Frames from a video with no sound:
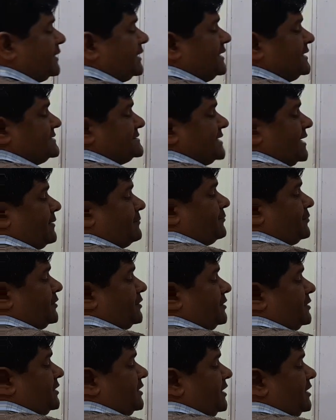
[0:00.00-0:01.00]

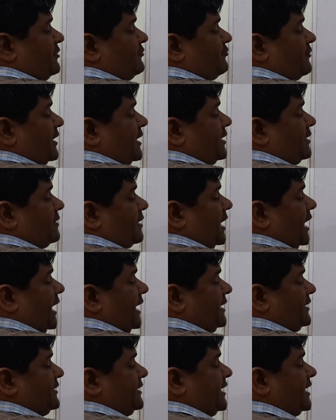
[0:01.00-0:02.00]
example, if
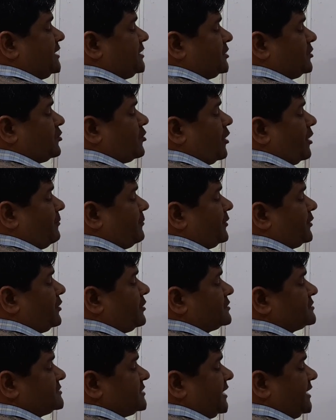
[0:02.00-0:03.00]
I react copper
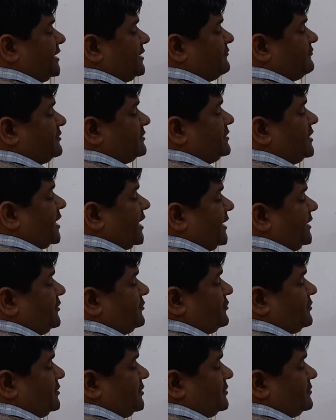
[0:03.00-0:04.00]
oxide with
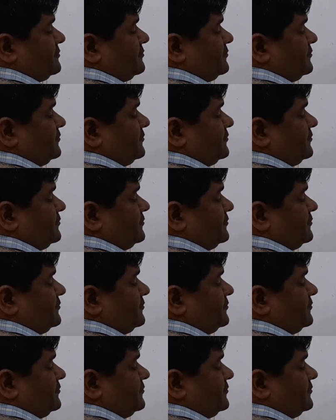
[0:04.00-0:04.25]
hydrogen,